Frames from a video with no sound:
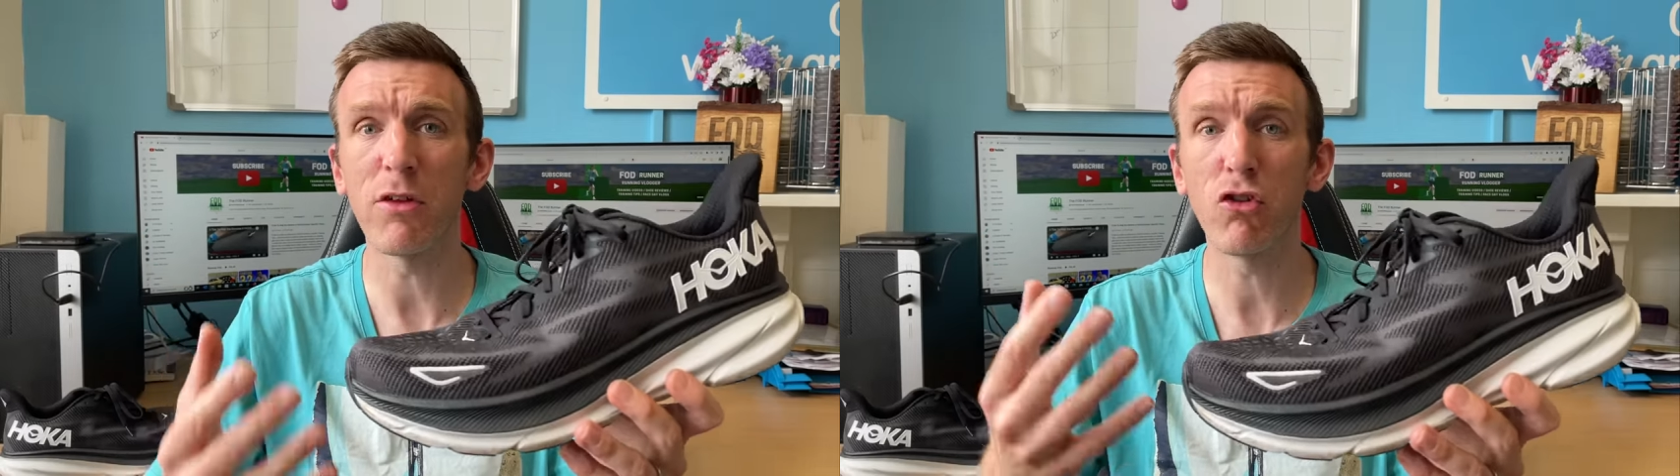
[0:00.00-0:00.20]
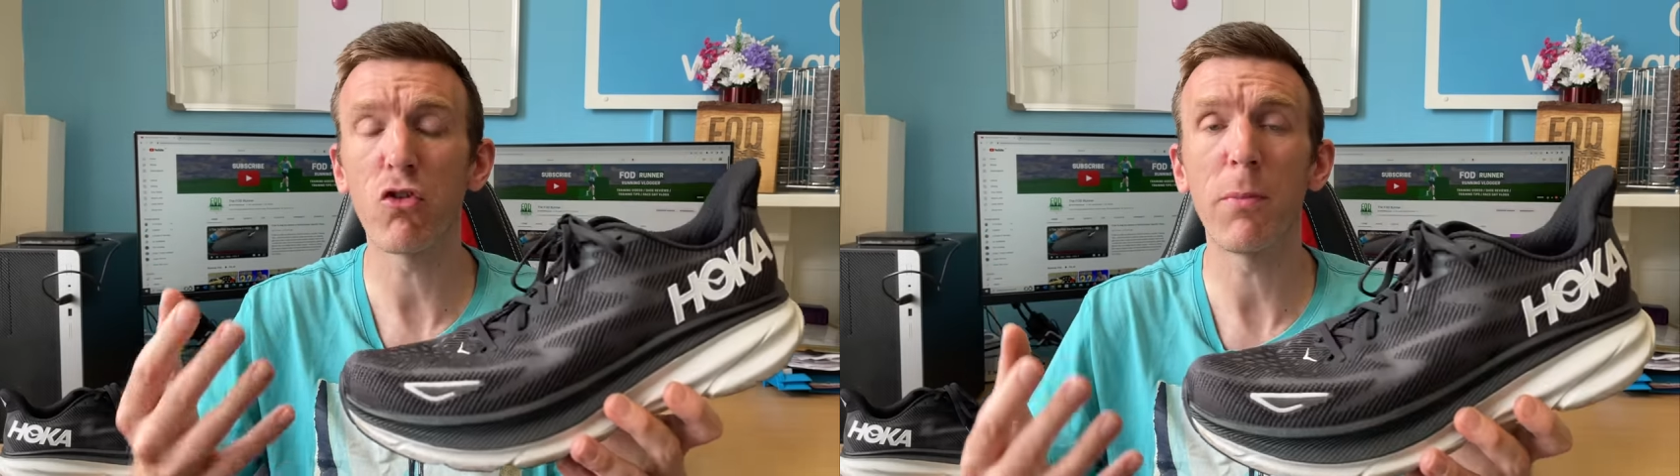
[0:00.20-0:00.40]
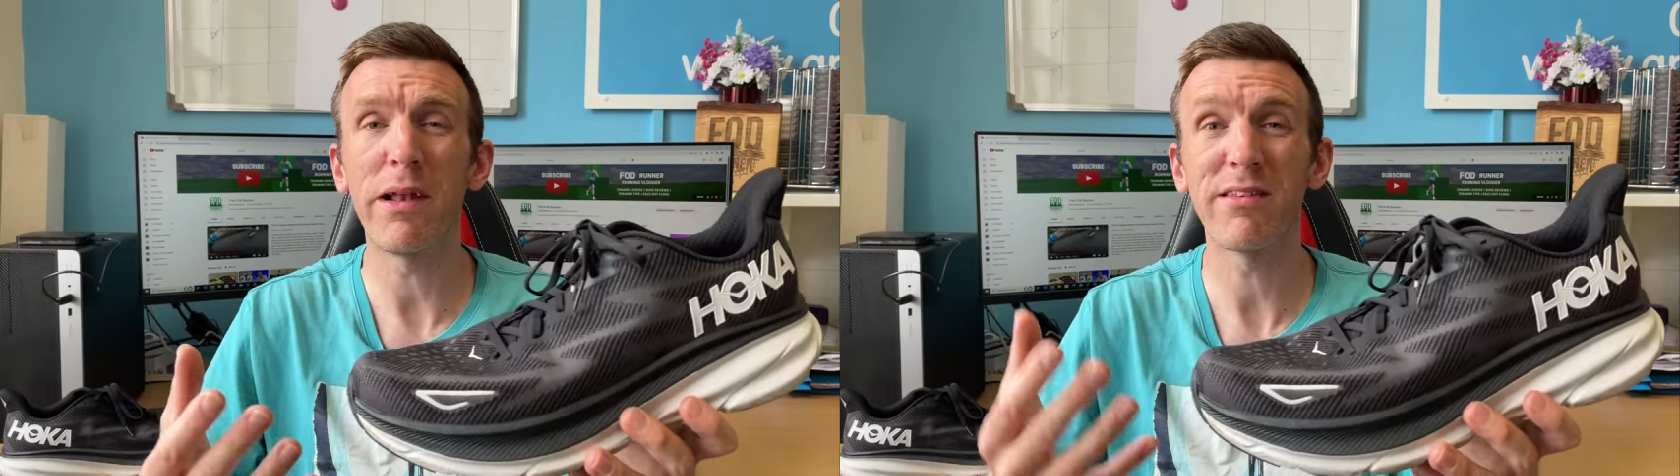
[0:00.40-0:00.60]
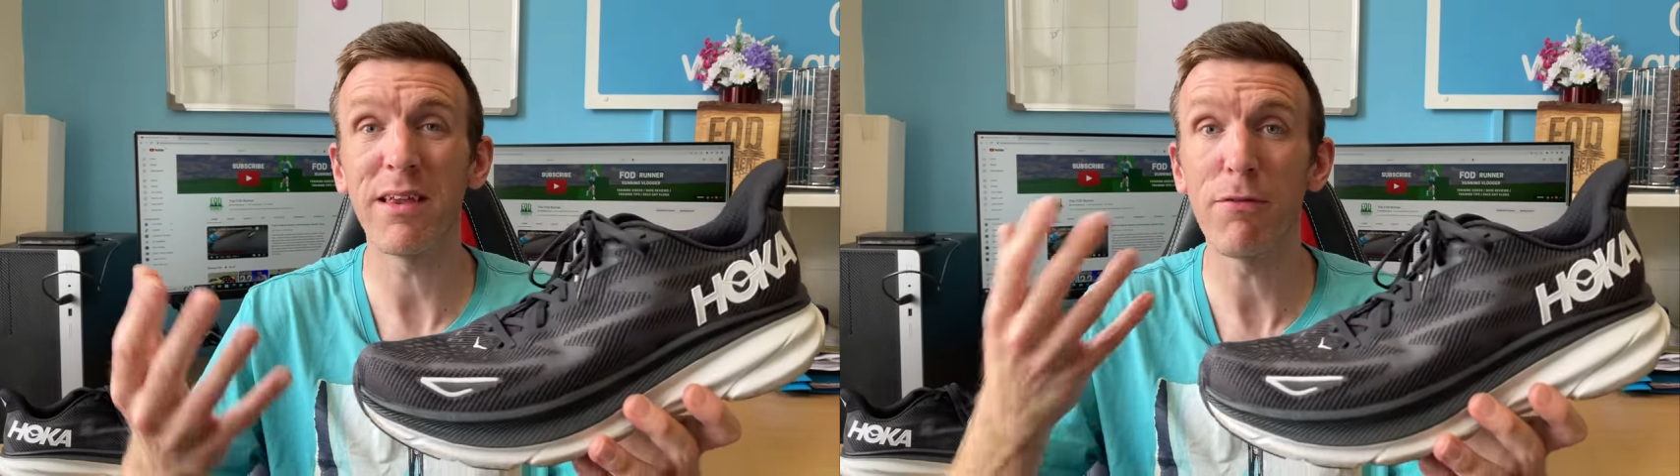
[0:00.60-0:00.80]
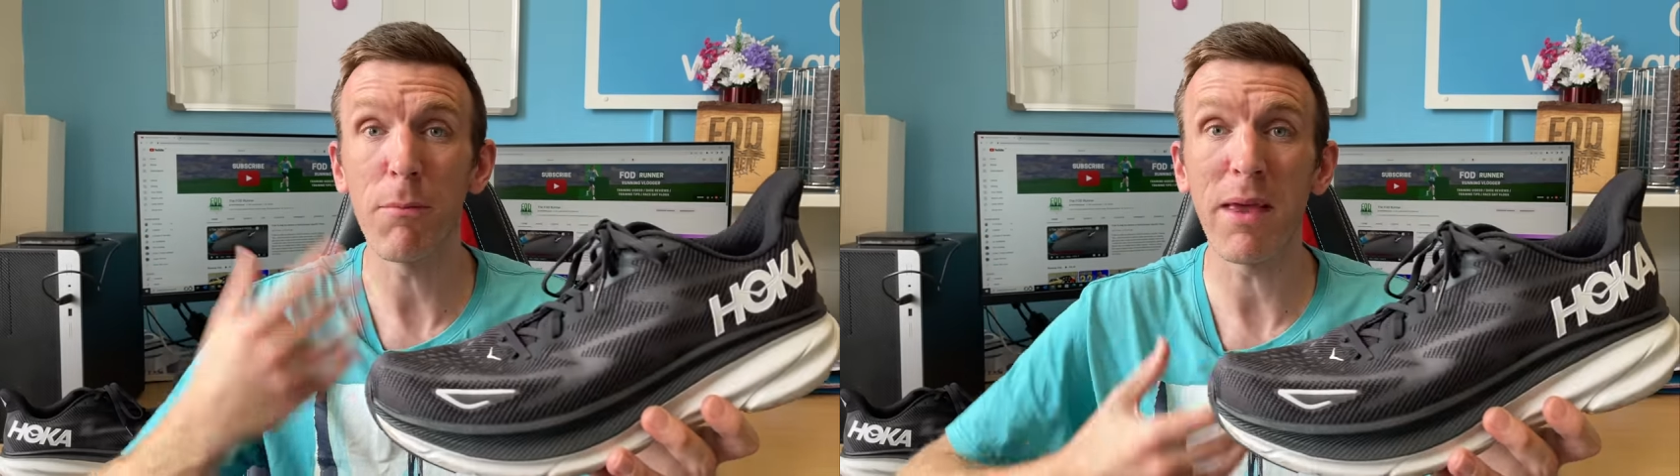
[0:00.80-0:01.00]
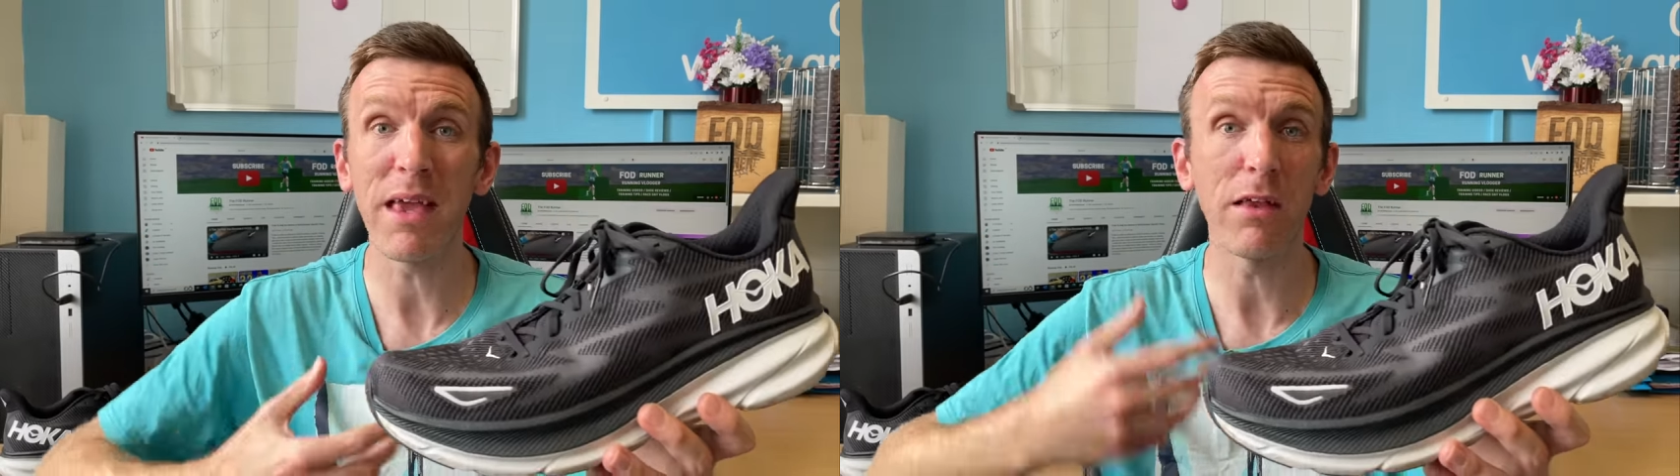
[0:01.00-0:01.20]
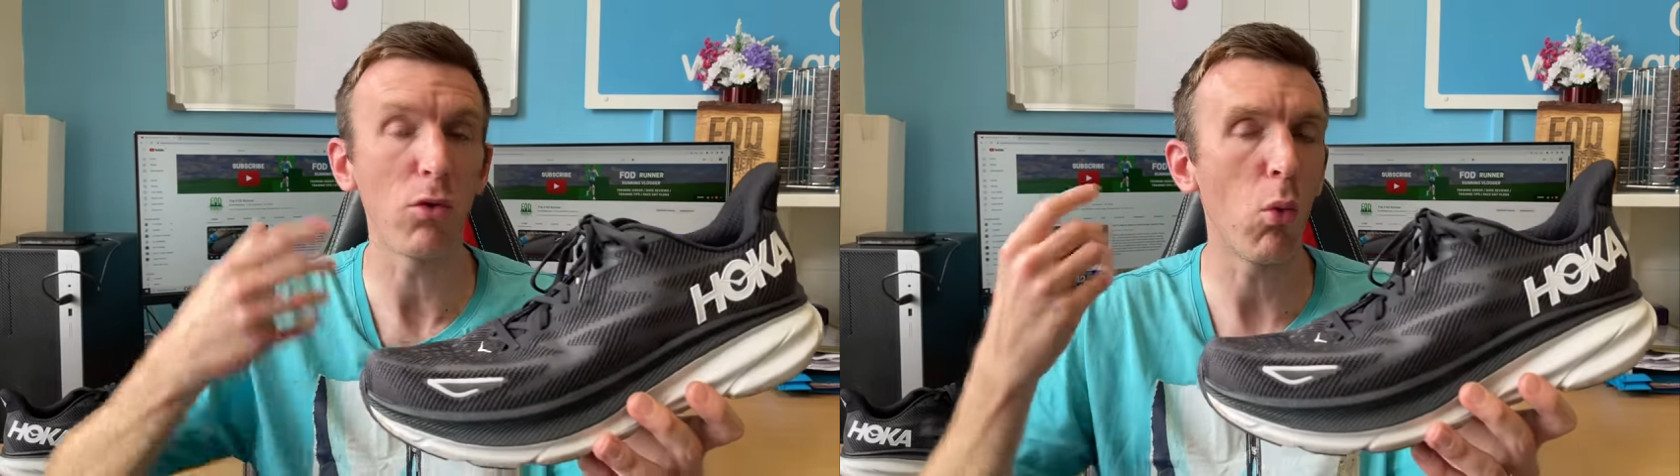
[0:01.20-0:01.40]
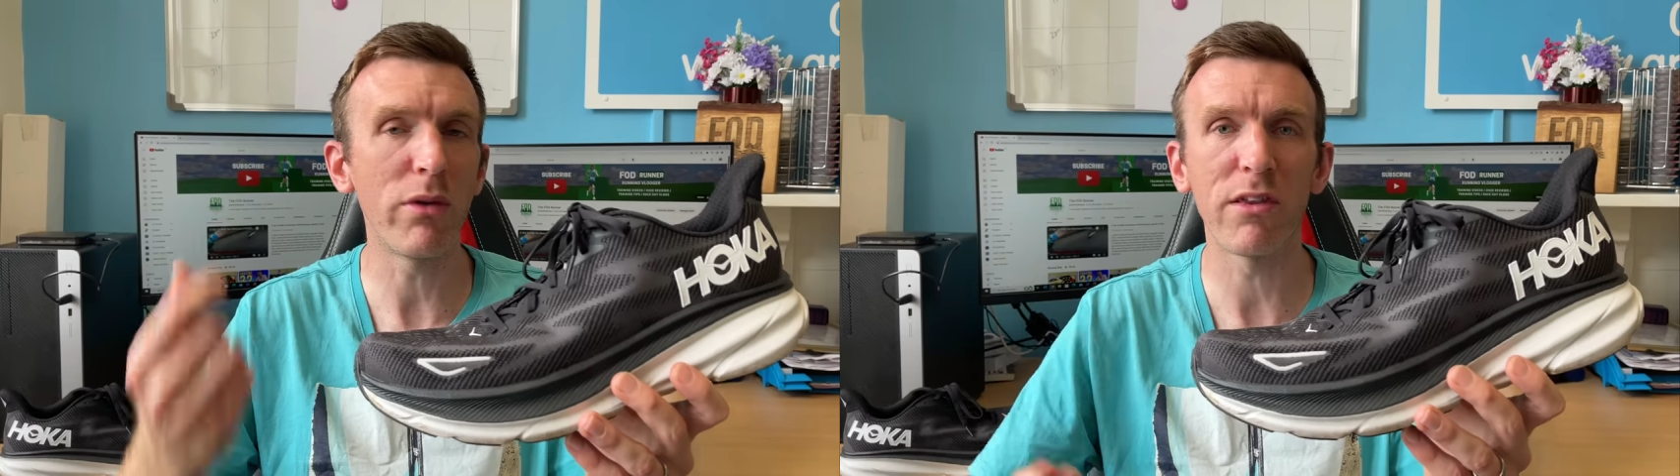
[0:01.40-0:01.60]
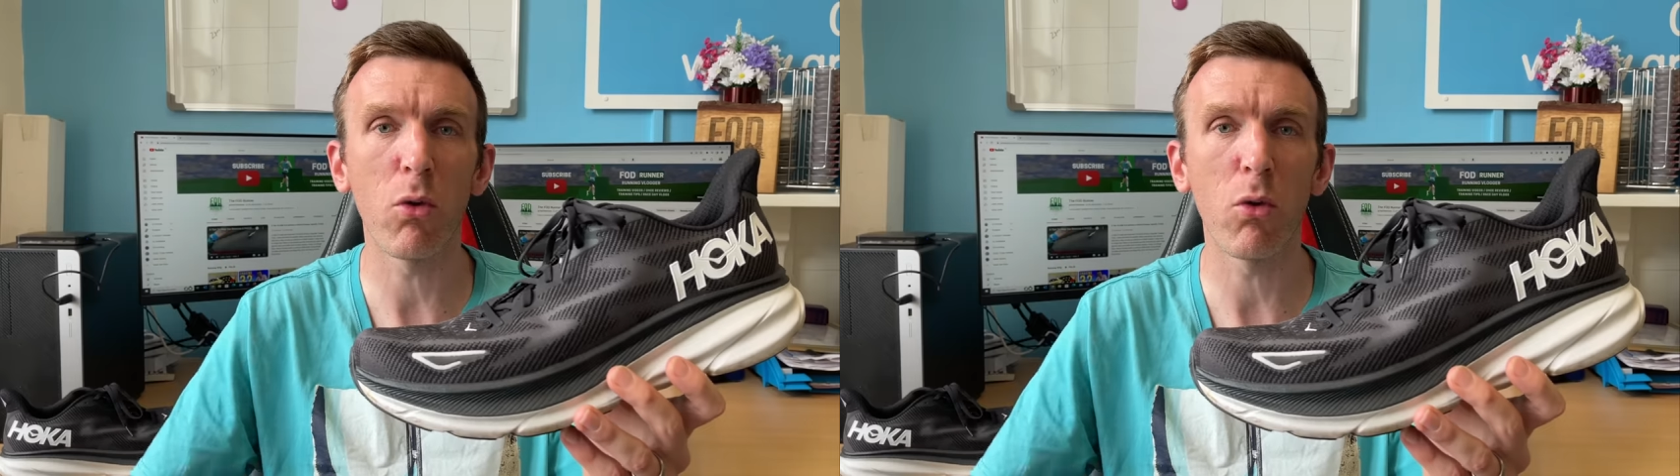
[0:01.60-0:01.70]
durability for me is always the